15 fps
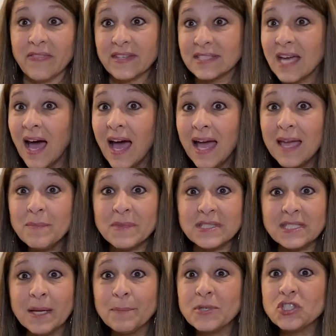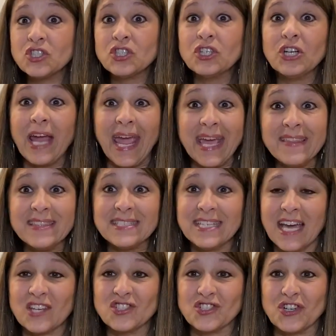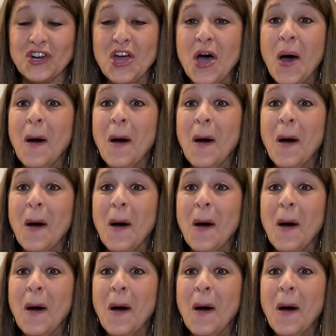the time, the temperature, and the texture.